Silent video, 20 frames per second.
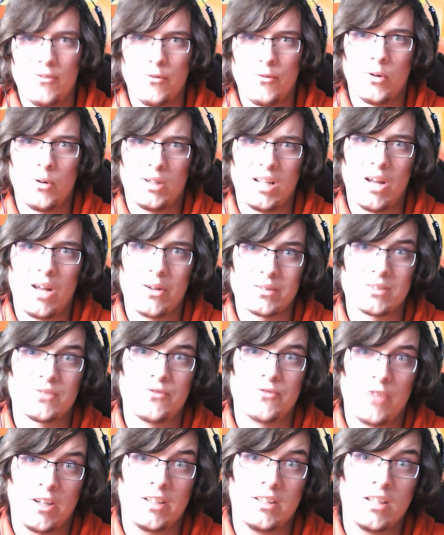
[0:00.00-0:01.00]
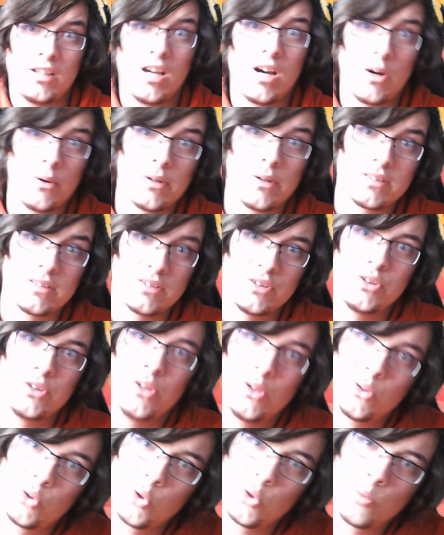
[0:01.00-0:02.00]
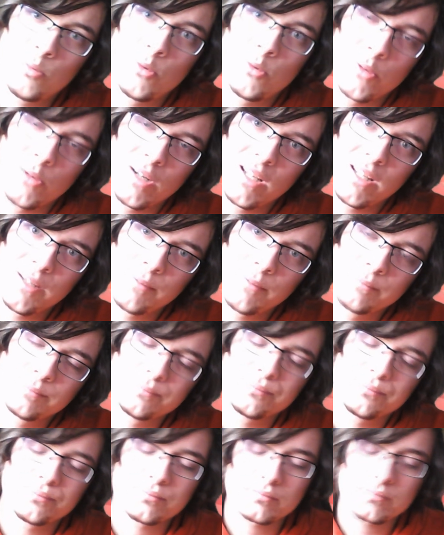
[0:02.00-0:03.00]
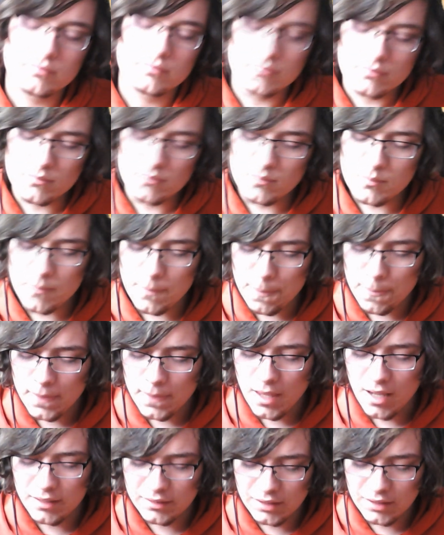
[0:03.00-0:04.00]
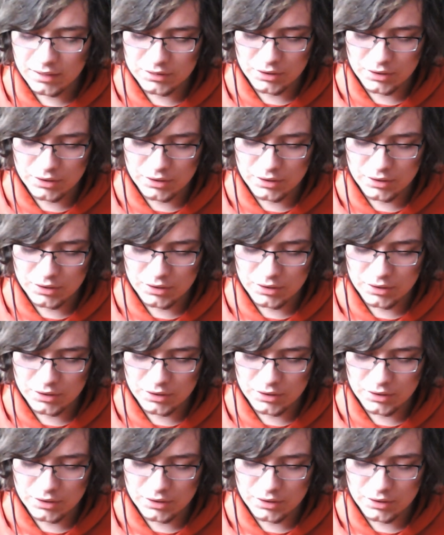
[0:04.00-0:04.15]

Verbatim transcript: four thousand fucking hours? YouTube, really? And the other